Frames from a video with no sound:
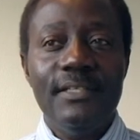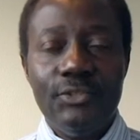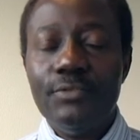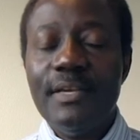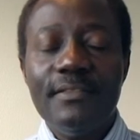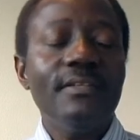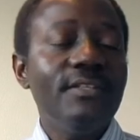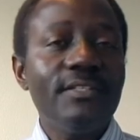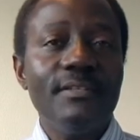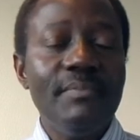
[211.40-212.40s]
To me, I think
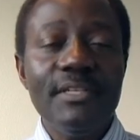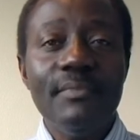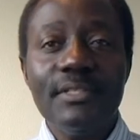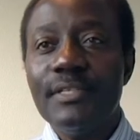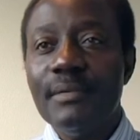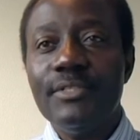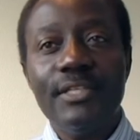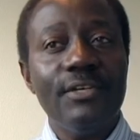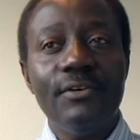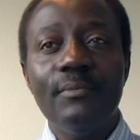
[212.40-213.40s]
this is a big message I'm
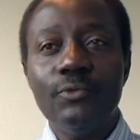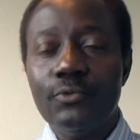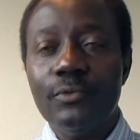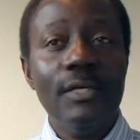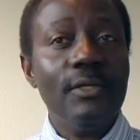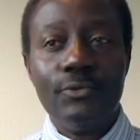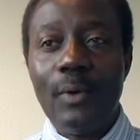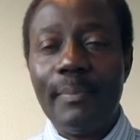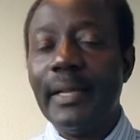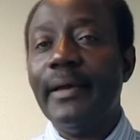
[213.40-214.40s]
taking home to
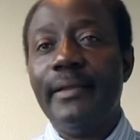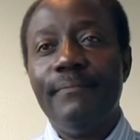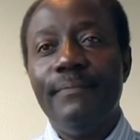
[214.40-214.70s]
apply.